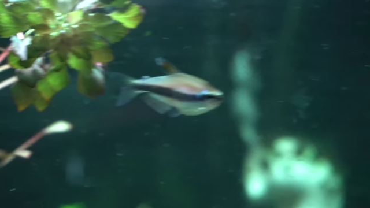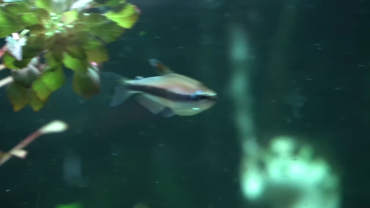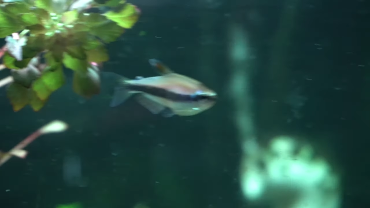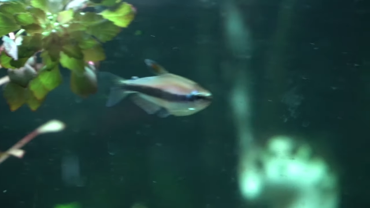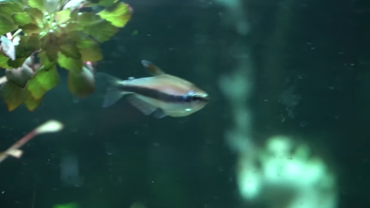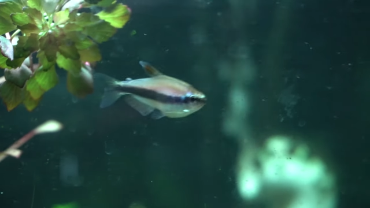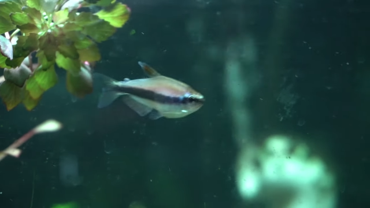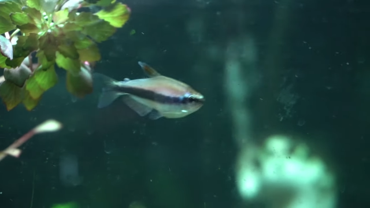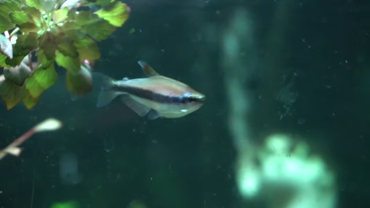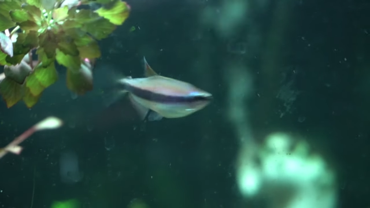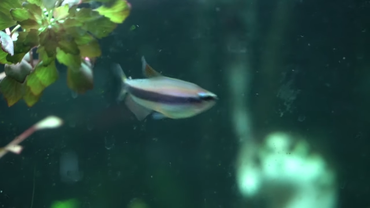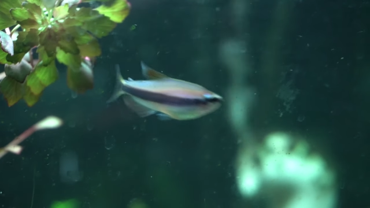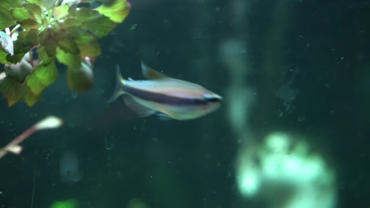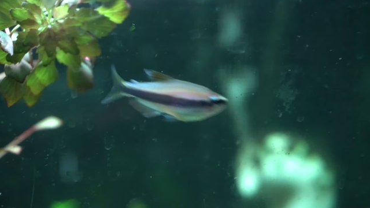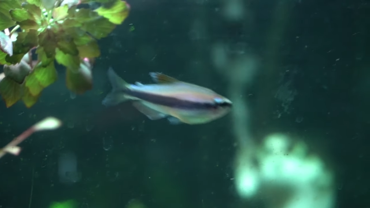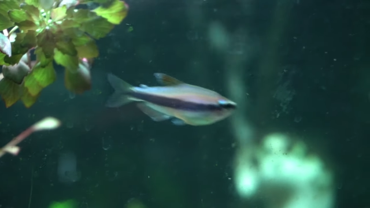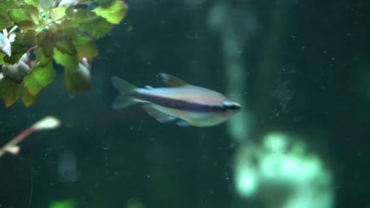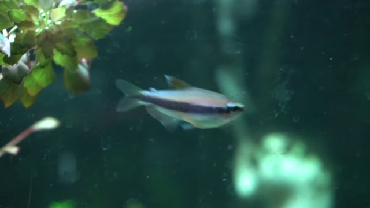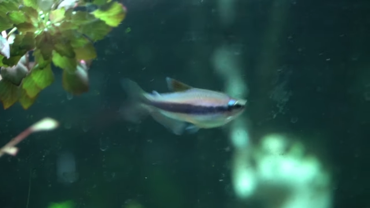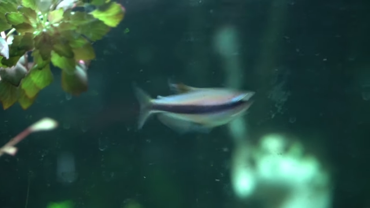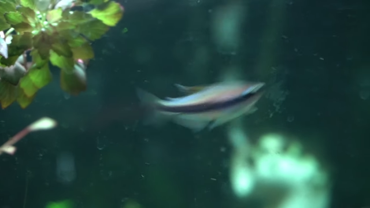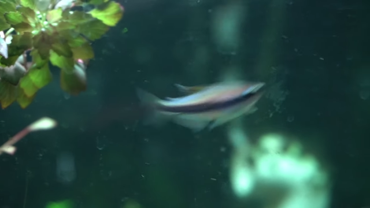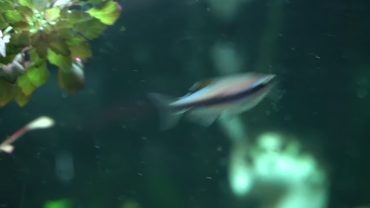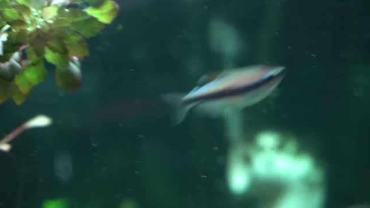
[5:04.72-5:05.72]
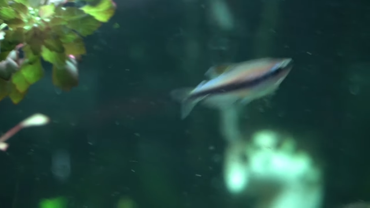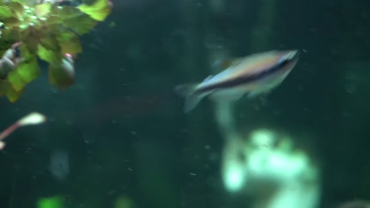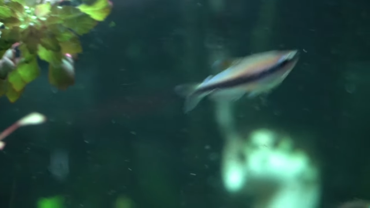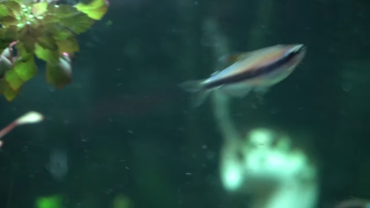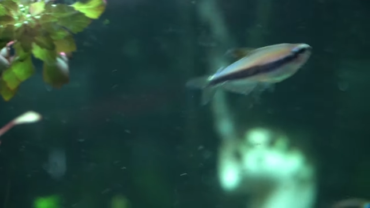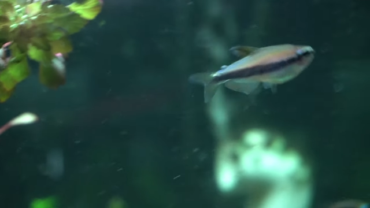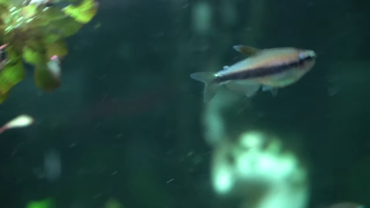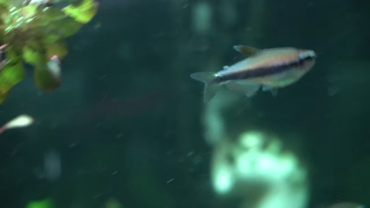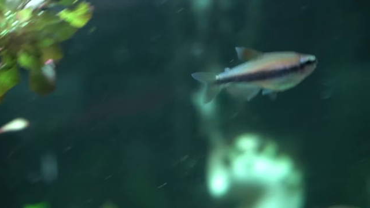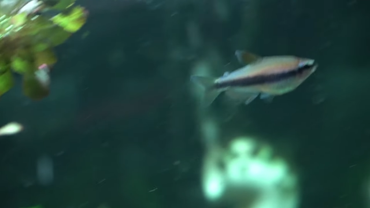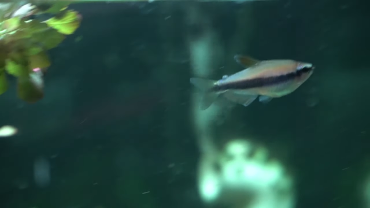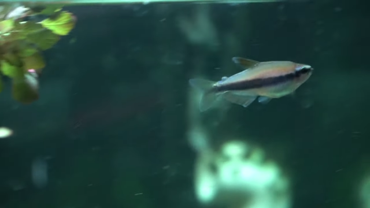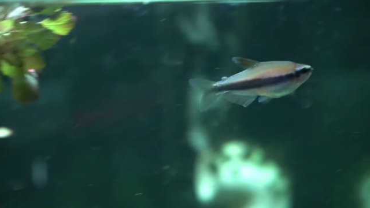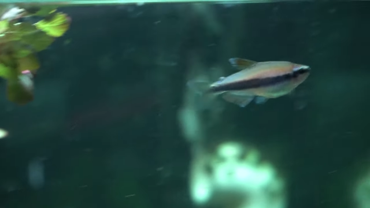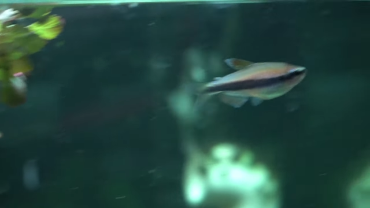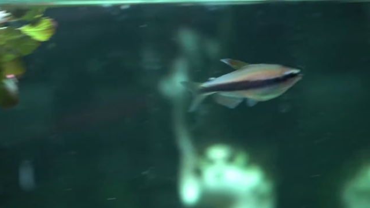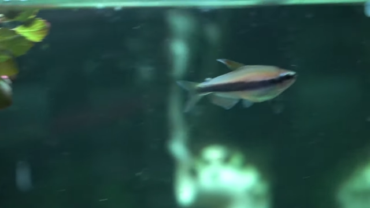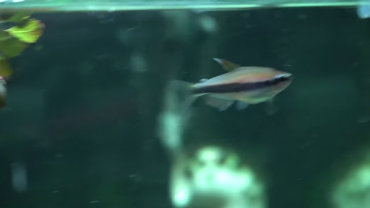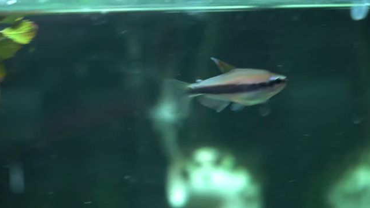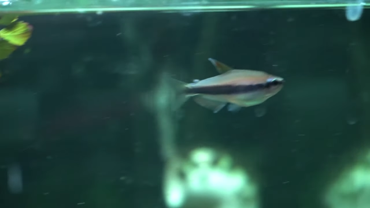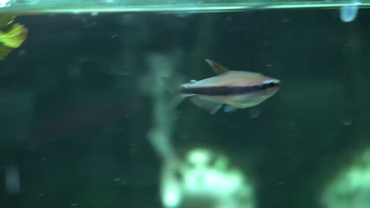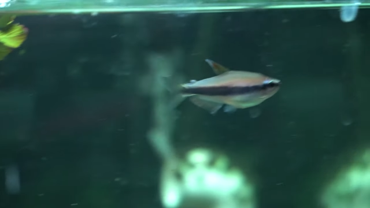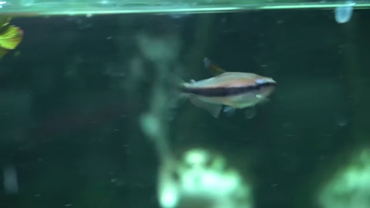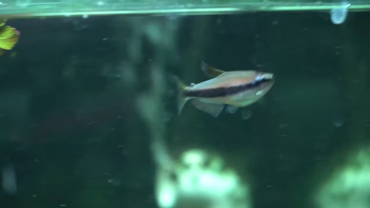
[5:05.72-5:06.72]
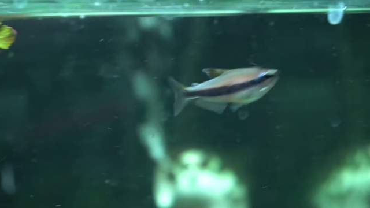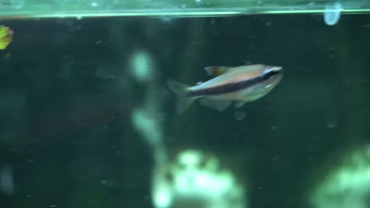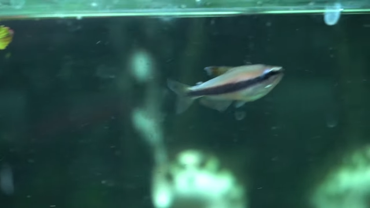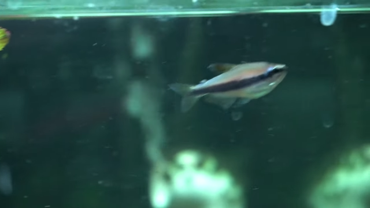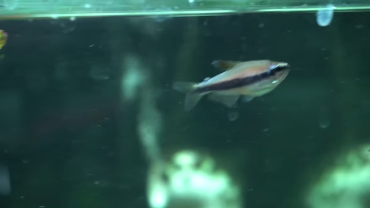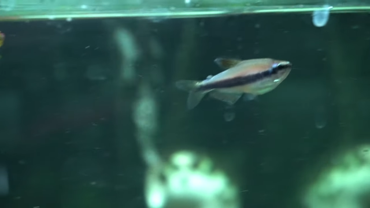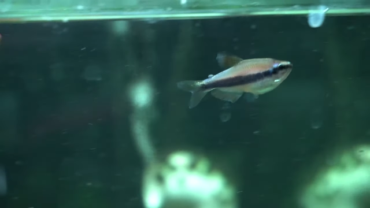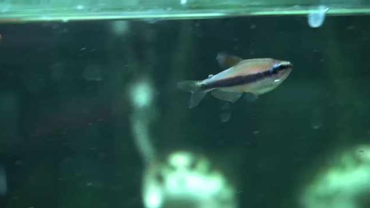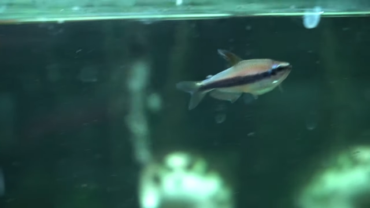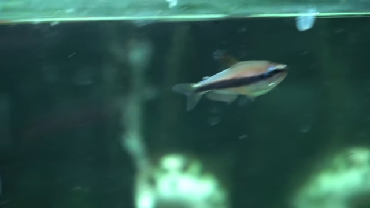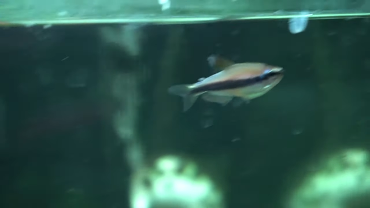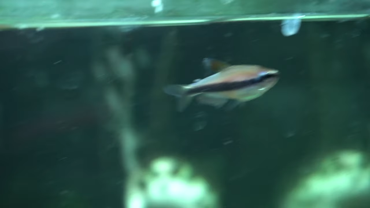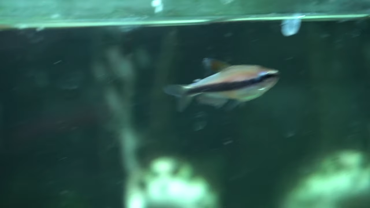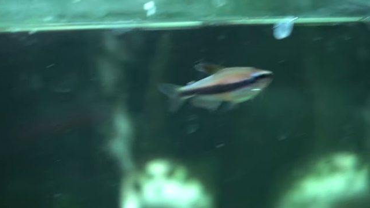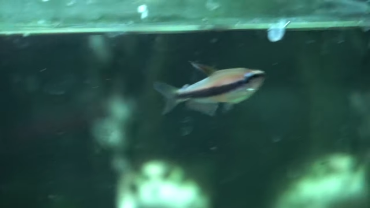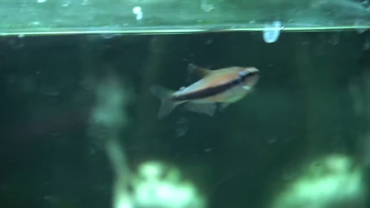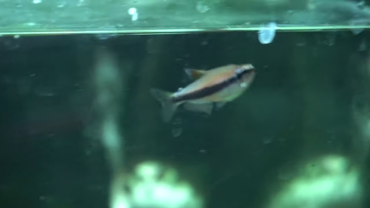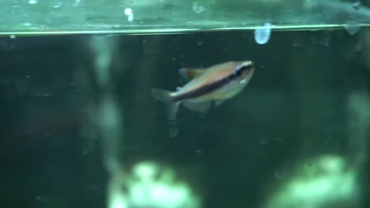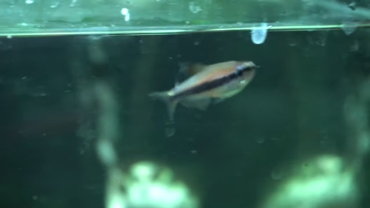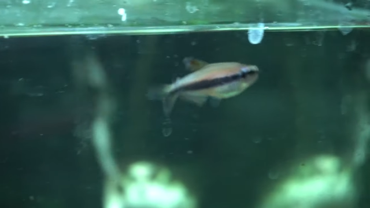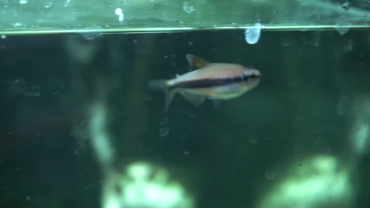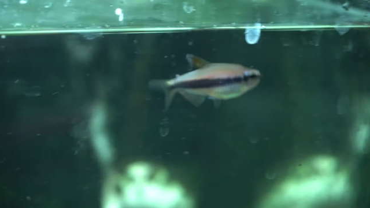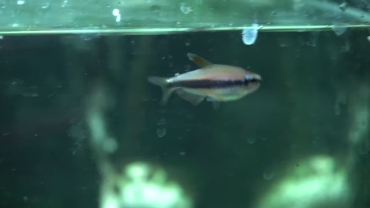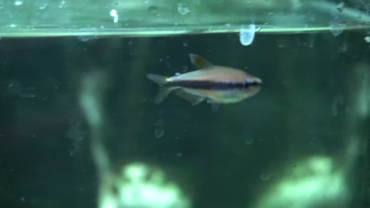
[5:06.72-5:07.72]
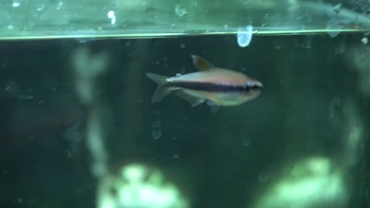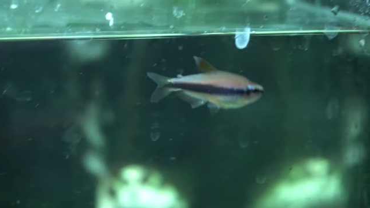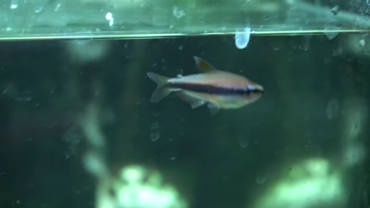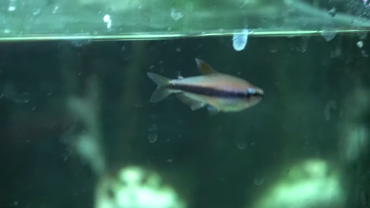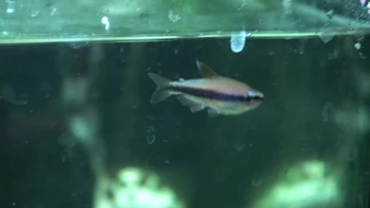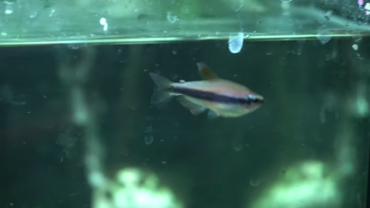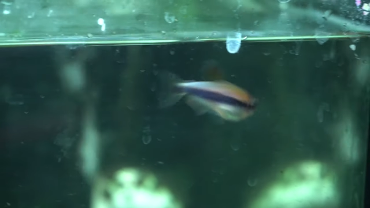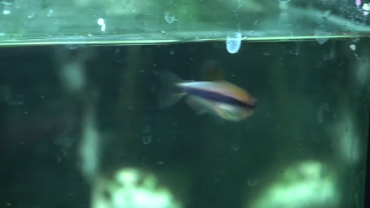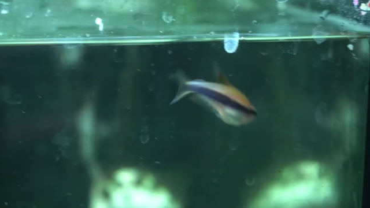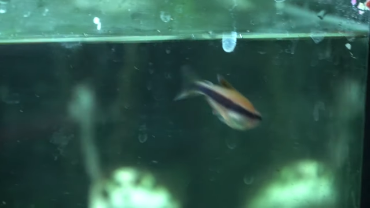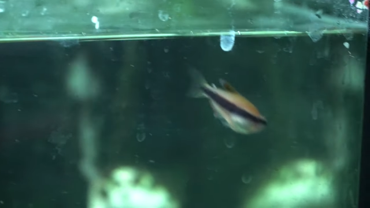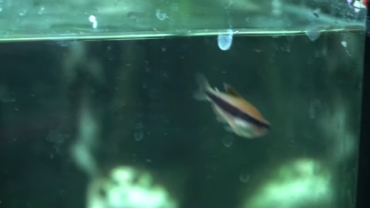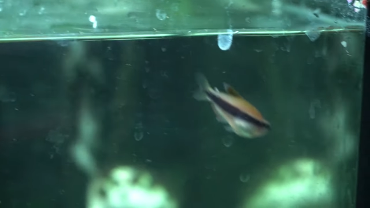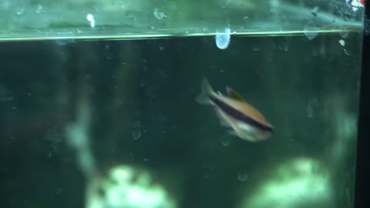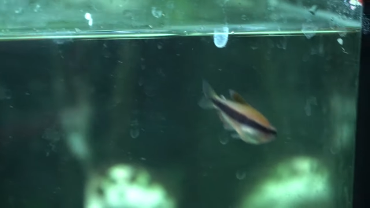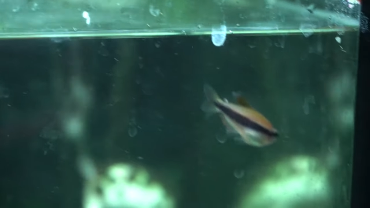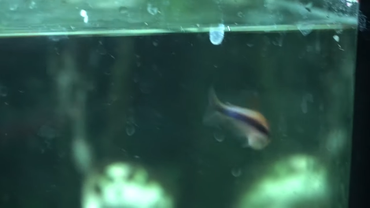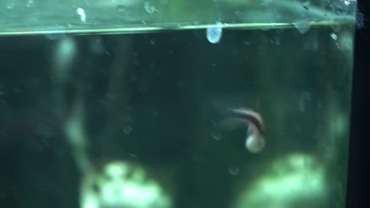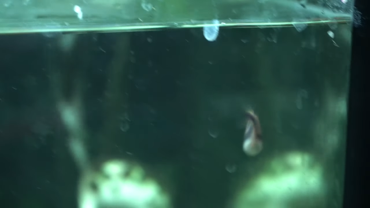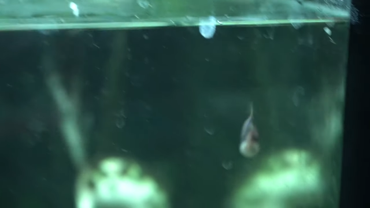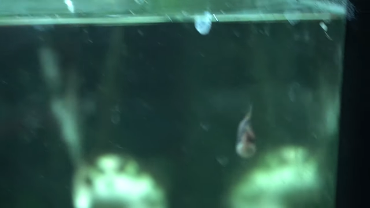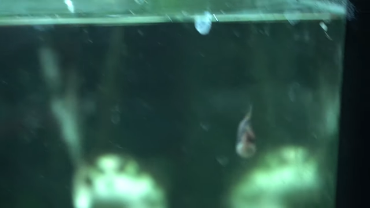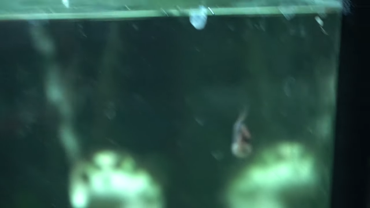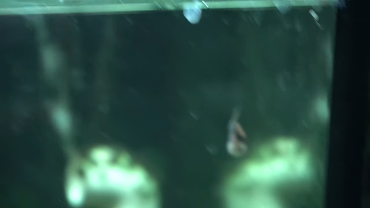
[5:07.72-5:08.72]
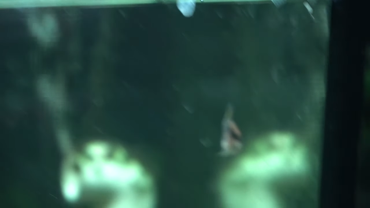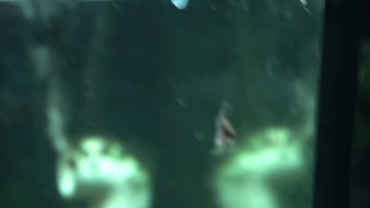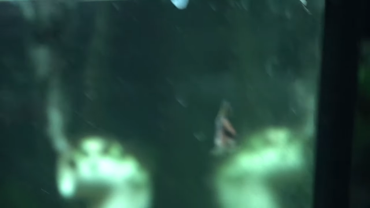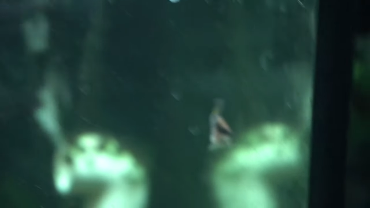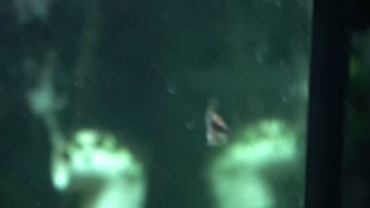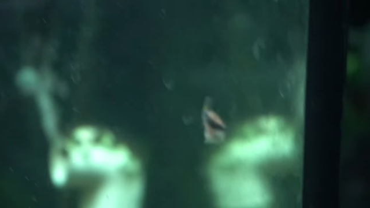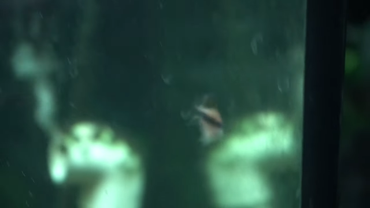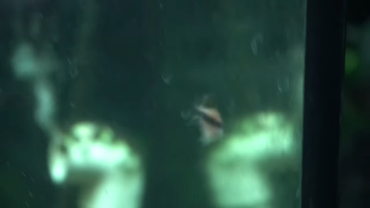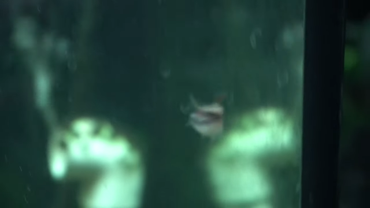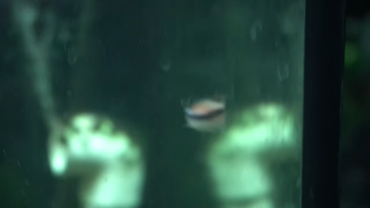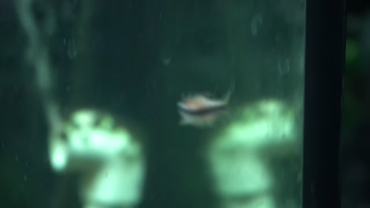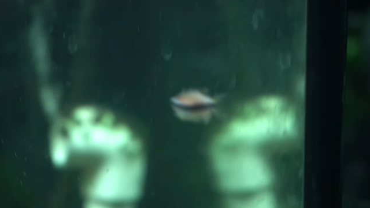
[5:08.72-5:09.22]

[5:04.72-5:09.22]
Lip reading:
No face is visible, so there are no lips to read.